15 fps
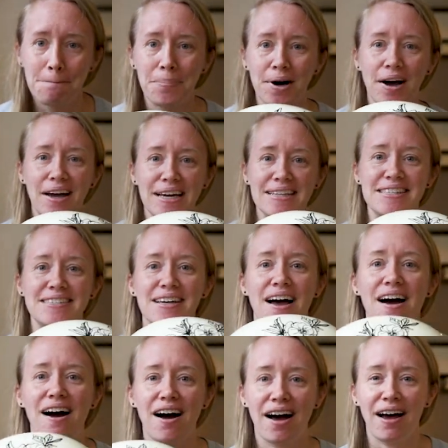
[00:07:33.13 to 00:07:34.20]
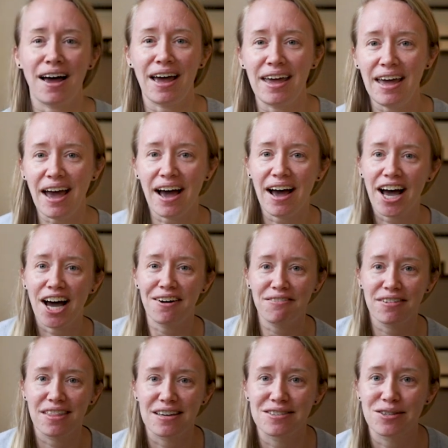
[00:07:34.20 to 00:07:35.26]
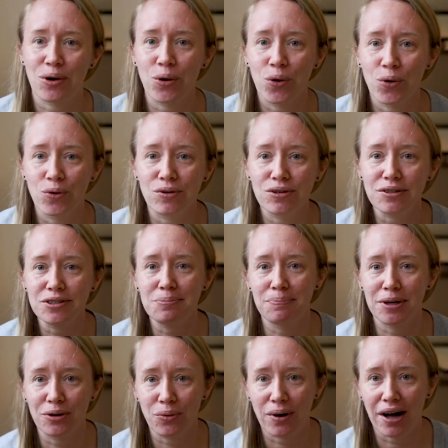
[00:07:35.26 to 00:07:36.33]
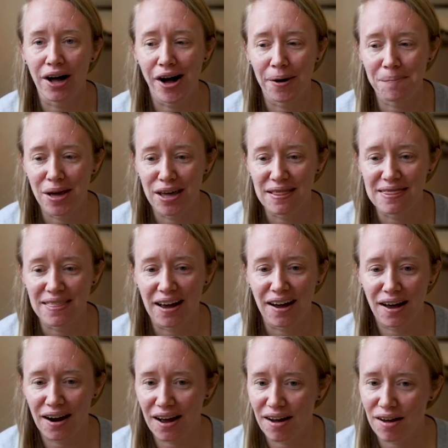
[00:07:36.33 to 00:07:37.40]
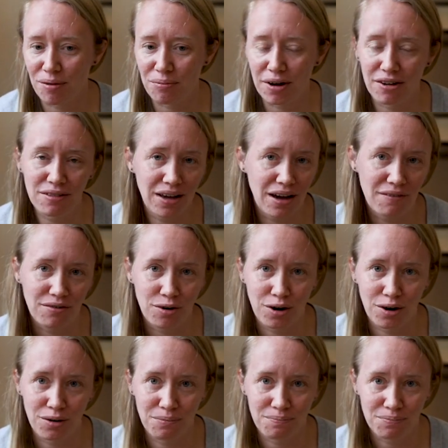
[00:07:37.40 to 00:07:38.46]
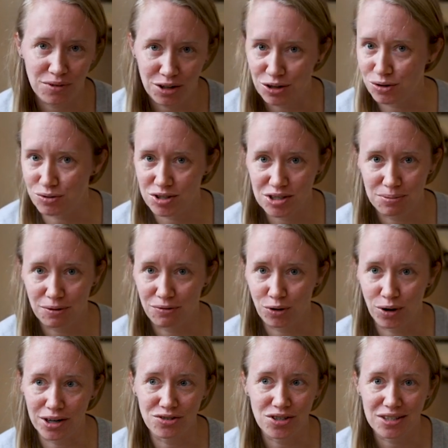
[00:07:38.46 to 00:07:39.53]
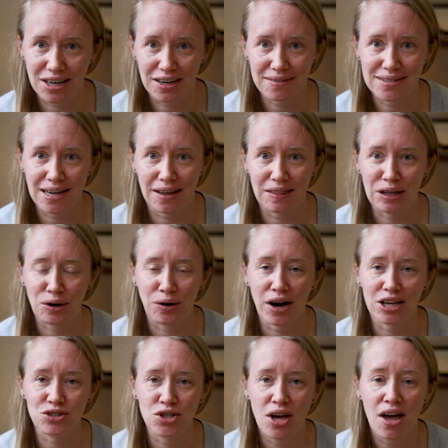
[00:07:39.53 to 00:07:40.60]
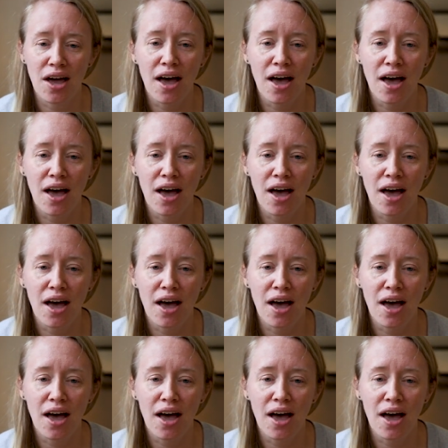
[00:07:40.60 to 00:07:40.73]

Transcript: but I have this old Biltwell helmet that I rarely ever used before. It just kind of sat in the garage.